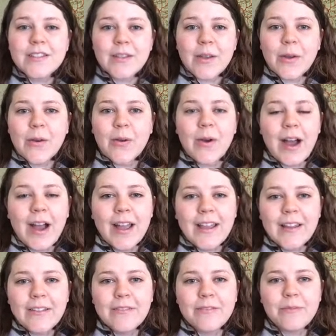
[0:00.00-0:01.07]
So I
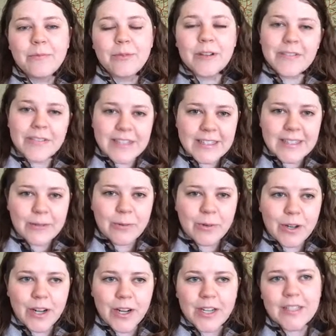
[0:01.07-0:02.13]
have previously
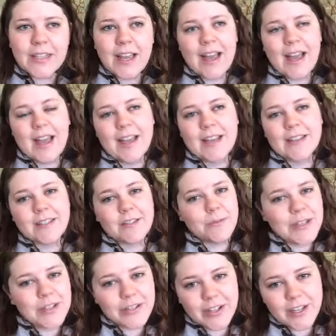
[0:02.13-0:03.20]
worked at
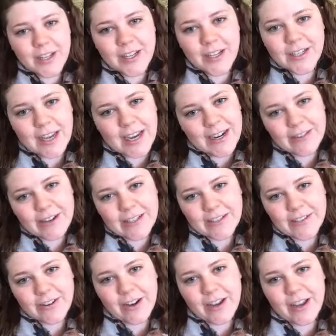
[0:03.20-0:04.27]
Sumitra Thai
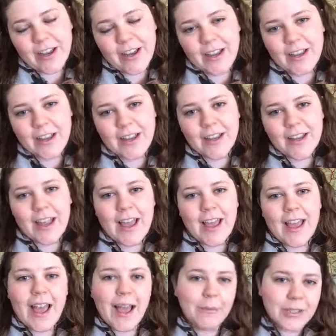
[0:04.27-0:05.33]
Restaurant,
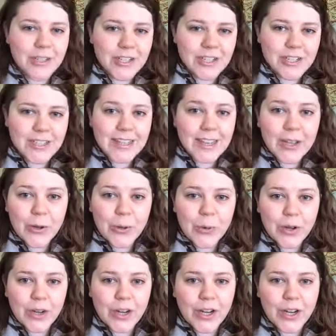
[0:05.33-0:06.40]
at Abolitionist Ale
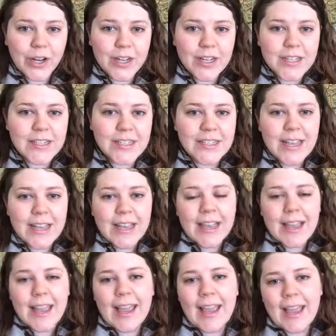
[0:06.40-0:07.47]
Works,
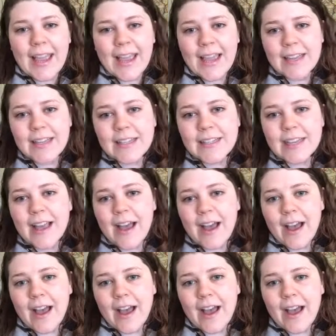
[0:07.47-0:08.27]
and